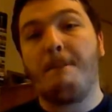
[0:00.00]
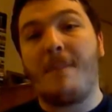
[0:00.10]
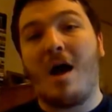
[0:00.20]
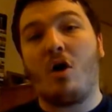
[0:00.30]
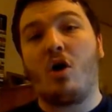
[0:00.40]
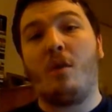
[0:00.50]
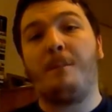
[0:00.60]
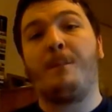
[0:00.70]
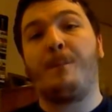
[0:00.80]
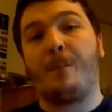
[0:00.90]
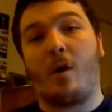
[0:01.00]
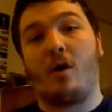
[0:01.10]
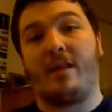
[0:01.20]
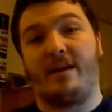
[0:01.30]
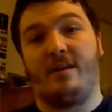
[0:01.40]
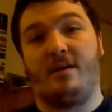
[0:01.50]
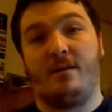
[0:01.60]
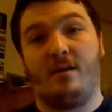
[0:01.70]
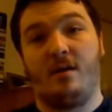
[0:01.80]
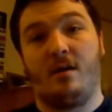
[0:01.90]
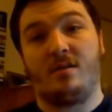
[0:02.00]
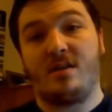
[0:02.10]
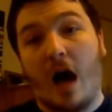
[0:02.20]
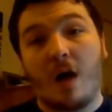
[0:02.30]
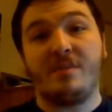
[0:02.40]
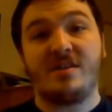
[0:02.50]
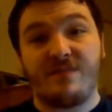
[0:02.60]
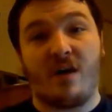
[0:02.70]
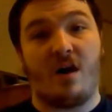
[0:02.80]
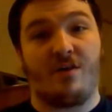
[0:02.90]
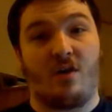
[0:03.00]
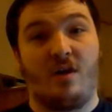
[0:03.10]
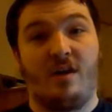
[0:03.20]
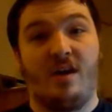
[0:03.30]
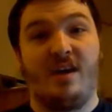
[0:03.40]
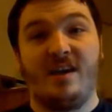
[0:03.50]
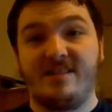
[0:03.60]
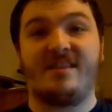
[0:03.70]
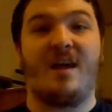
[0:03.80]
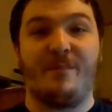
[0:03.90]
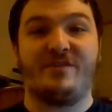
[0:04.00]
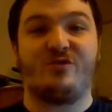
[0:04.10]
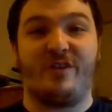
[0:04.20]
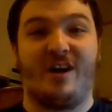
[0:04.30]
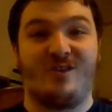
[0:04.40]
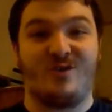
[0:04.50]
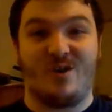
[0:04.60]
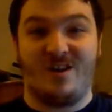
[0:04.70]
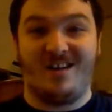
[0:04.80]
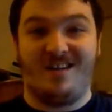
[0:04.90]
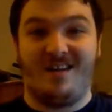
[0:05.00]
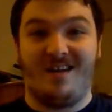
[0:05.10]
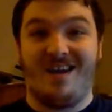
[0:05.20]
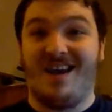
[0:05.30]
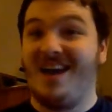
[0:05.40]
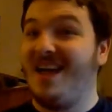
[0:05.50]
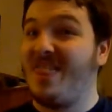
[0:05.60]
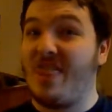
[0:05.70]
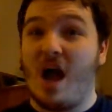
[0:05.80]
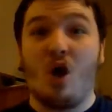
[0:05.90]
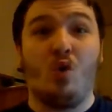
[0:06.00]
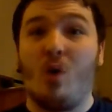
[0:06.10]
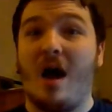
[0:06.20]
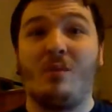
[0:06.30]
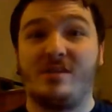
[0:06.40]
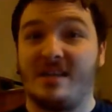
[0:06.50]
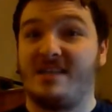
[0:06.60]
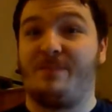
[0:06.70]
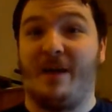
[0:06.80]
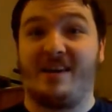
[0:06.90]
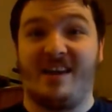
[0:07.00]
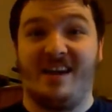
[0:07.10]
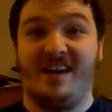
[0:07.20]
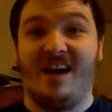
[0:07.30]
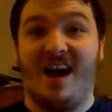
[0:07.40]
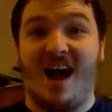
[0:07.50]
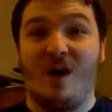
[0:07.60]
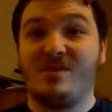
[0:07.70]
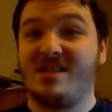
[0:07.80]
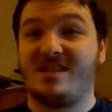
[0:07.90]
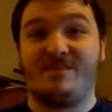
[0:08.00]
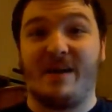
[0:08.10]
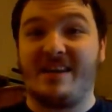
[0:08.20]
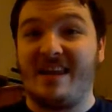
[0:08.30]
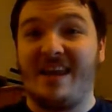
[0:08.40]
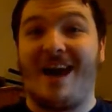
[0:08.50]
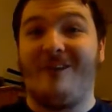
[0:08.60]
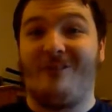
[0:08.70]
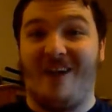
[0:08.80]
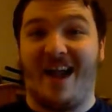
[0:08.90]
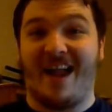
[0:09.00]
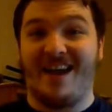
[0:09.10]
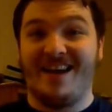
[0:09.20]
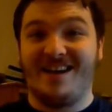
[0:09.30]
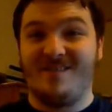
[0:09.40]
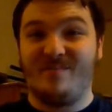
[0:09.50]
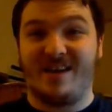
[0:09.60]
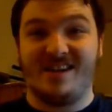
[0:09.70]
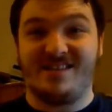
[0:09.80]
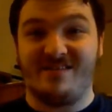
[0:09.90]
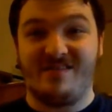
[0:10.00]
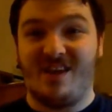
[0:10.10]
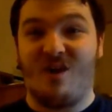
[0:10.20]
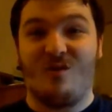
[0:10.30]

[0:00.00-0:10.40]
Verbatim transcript: Malcolm Merlin, Tommy's father, is that mystery archer. Not who I was expecting. I was expecting Yao Fei because of